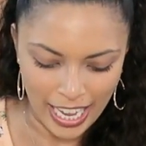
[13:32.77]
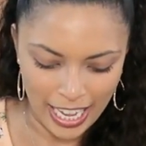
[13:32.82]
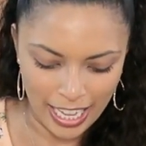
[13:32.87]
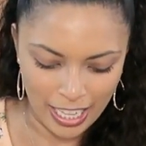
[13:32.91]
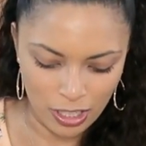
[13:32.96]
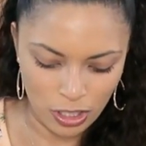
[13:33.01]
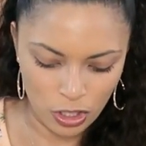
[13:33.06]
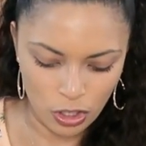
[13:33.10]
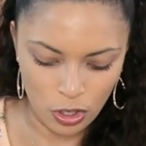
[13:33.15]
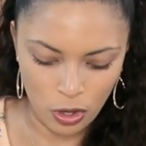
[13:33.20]

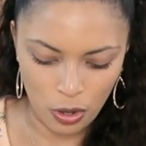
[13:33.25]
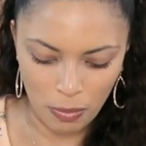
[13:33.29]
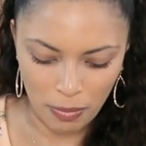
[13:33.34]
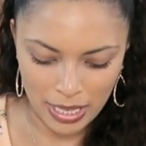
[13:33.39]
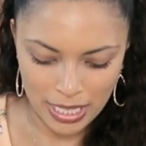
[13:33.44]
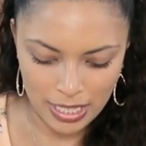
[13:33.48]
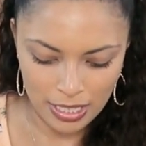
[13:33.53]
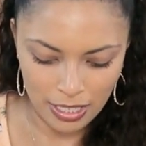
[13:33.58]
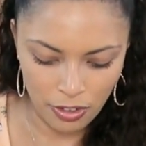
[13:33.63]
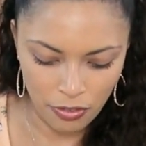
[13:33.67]
And so
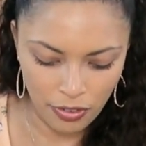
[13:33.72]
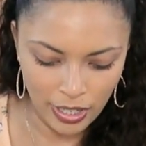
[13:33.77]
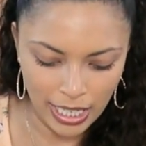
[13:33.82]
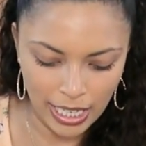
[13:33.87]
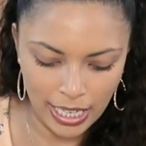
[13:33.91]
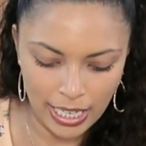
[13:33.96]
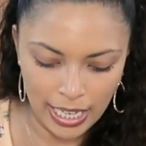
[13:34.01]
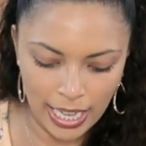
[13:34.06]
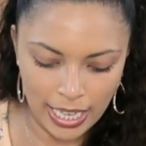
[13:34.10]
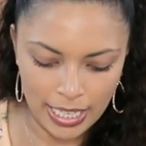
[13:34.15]
my son
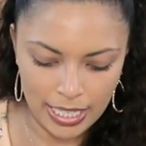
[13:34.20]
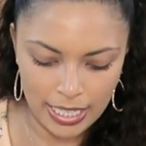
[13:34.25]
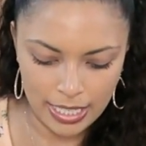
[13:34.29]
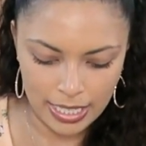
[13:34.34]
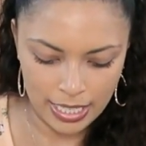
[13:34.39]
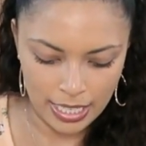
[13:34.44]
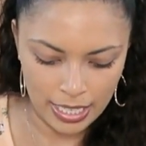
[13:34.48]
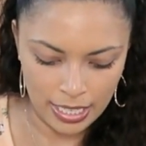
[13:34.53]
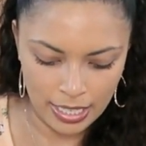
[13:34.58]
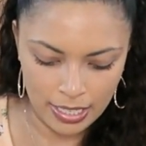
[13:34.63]
really
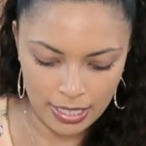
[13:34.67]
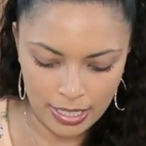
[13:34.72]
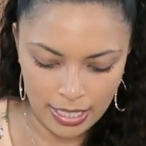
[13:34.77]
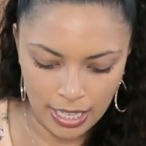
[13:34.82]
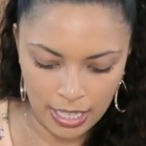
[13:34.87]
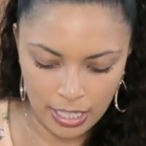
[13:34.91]
likes this,